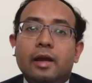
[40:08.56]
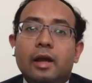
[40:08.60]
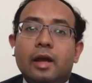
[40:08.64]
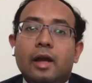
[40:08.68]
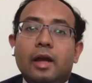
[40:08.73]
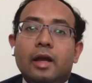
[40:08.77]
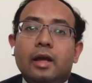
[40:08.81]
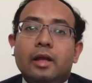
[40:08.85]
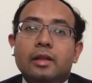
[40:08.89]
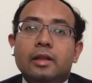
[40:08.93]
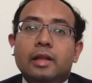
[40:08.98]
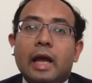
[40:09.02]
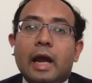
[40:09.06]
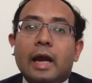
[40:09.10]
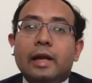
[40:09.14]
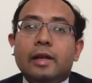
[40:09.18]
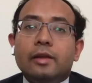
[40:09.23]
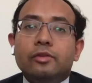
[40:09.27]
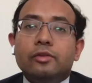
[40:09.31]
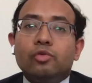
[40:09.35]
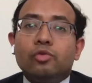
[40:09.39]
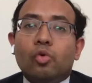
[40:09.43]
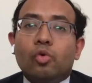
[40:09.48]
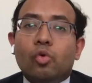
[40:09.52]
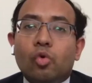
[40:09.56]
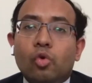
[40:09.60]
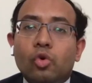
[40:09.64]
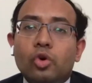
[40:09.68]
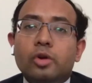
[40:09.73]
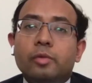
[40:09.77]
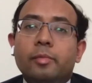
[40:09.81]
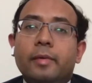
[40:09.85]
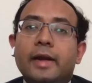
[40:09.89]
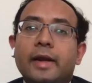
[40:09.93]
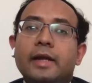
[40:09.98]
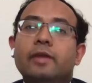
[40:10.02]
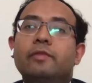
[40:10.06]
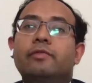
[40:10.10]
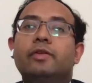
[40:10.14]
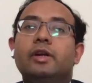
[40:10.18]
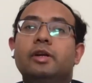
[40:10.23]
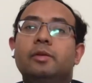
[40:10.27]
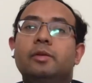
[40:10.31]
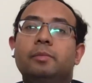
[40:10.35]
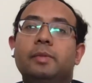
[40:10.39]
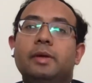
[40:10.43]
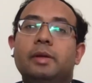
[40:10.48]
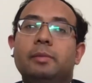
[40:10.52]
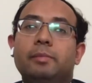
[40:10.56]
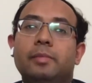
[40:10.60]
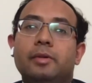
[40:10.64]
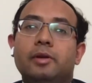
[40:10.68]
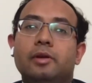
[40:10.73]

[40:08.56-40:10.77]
that is owned by different people.